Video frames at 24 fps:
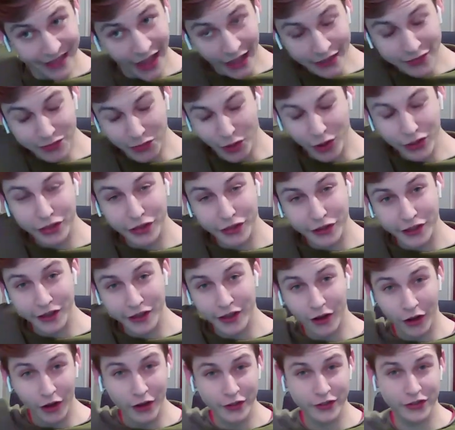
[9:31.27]
That's one thing
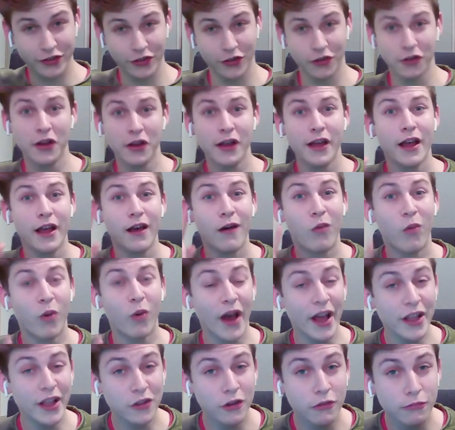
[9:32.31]
also.
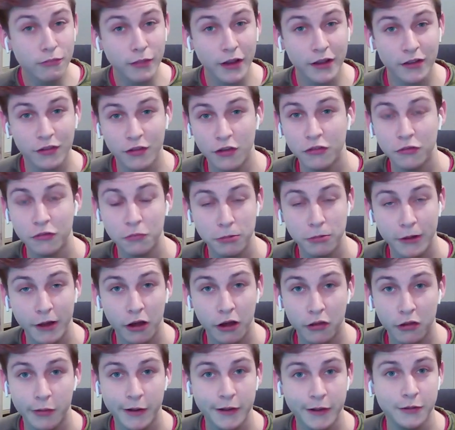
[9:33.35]
Why don't my zones play
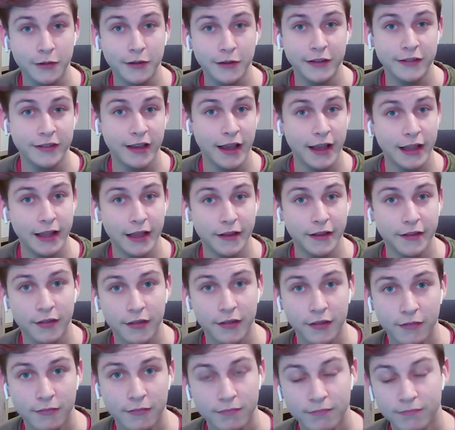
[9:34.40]
all the way to the
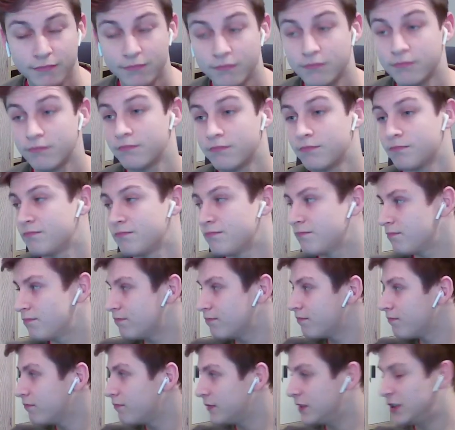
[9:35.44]
sidelines?
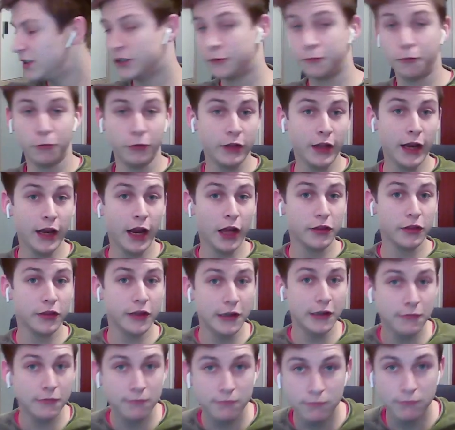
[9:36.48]
Just putting that out
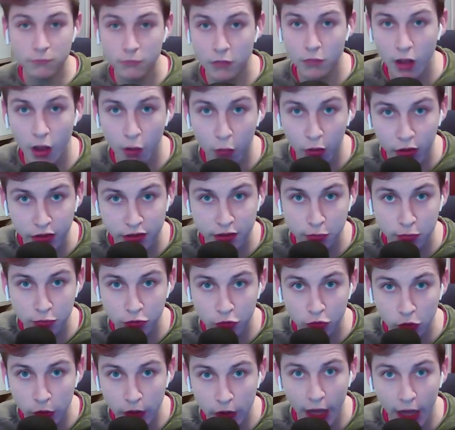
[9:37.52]
there. I want them
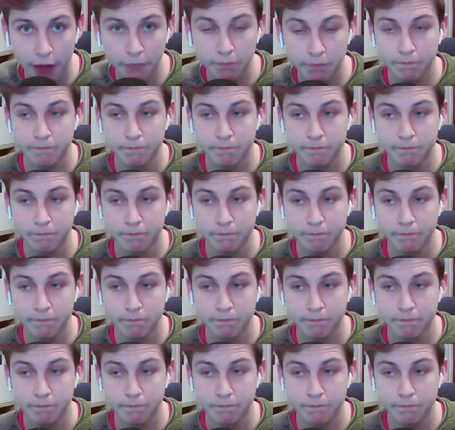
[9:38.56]
to do that.